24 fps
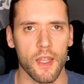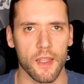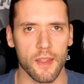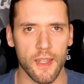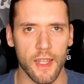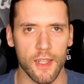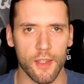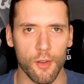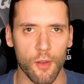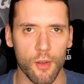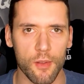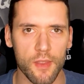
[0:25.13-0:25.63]

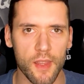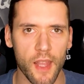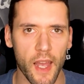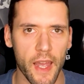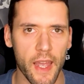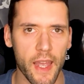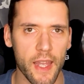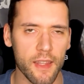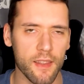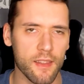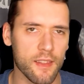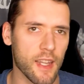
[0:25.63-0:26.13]
that a
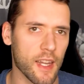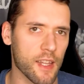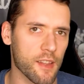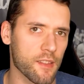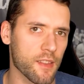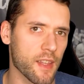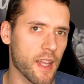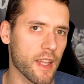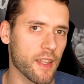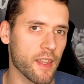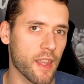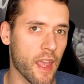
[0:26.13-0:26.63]
diet does
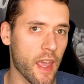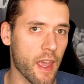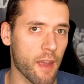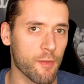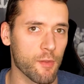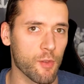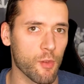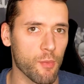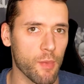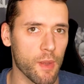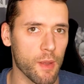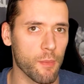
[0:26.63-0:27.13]
not
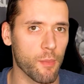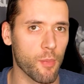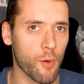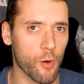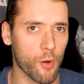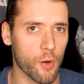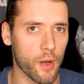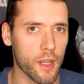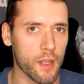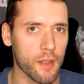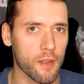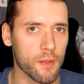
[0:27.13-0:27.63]
have to be
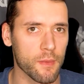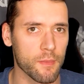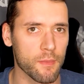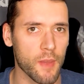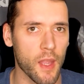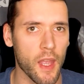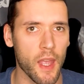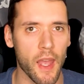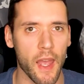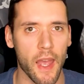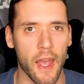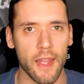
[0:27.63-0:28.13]
boring
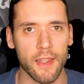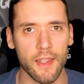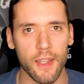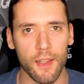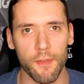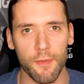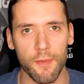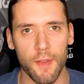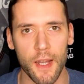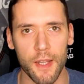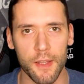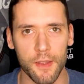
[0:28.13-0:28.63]
and
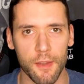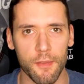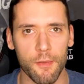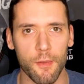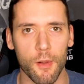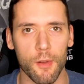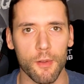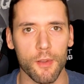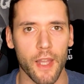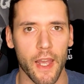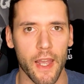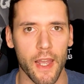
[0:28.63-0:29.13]
that
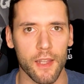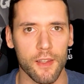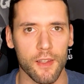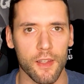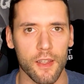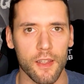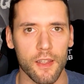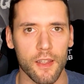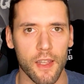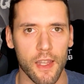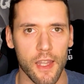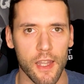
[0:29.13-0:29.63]
flexible
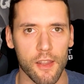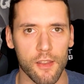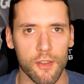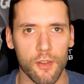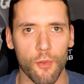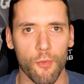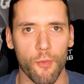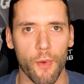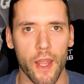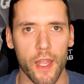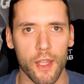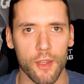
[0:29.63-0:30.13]
dieting is
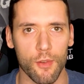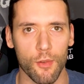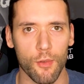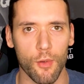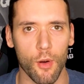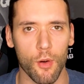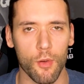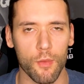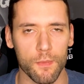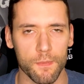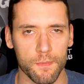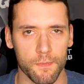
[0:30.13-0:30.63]
the way to
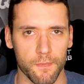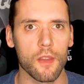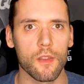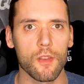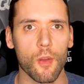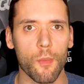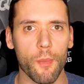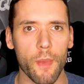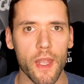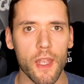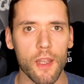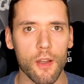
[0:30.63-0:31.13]
go.
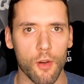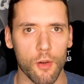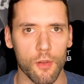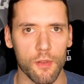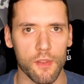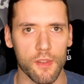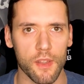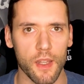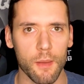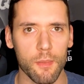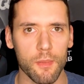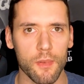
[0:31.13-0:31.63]
The main
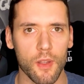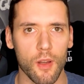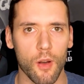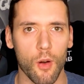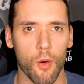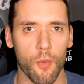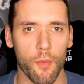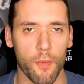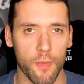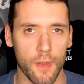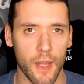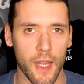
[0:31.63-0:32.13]
concept
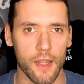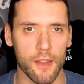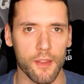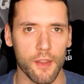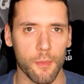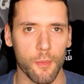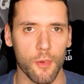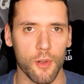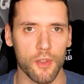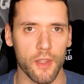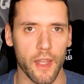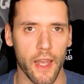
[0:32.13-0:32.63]
of
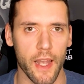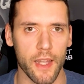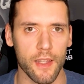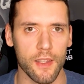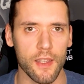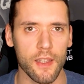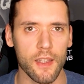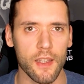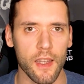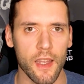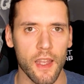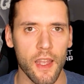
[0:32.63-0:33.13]
flexible
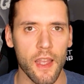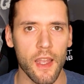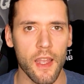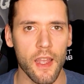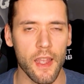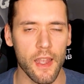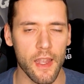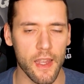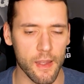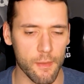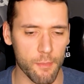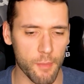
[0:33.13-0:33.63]
dieting
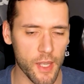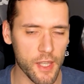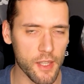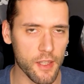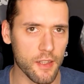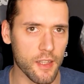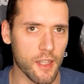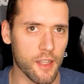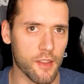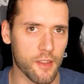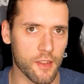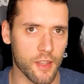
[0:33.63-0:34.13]

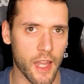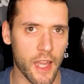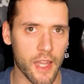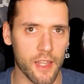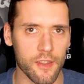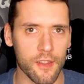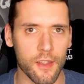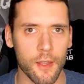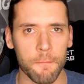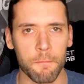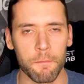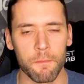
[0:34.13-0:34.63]
basically
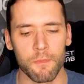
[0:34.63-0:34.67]
says